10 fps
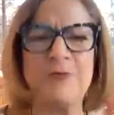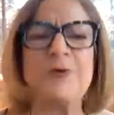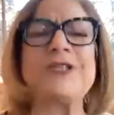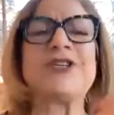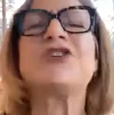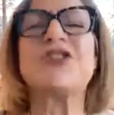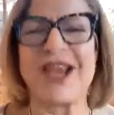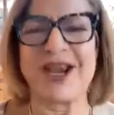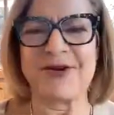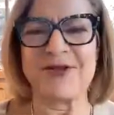would
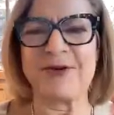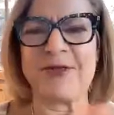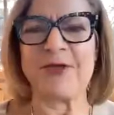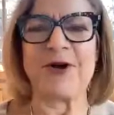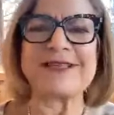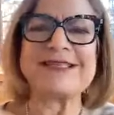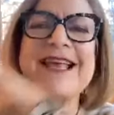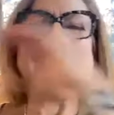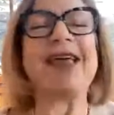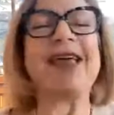share their thoughts
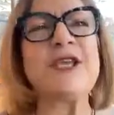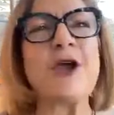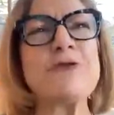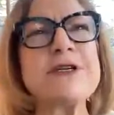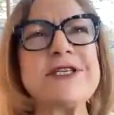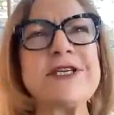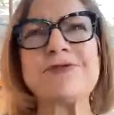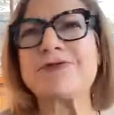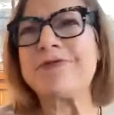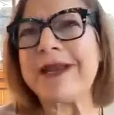in the yoga
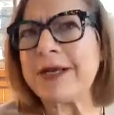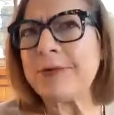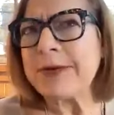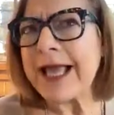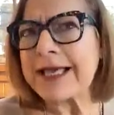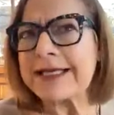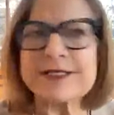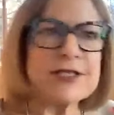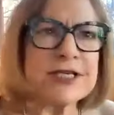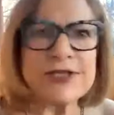teacher training we had to
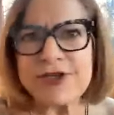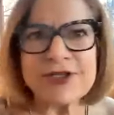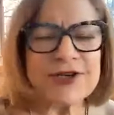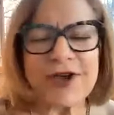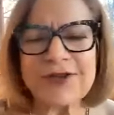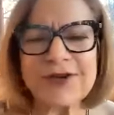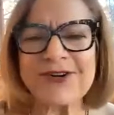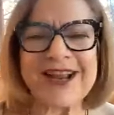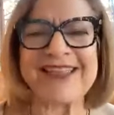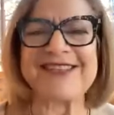teach each
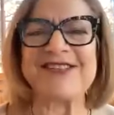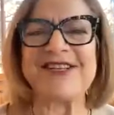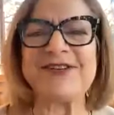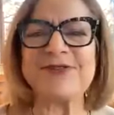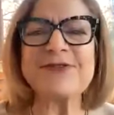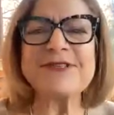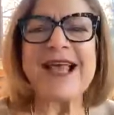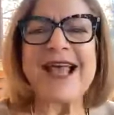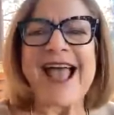other and the teachers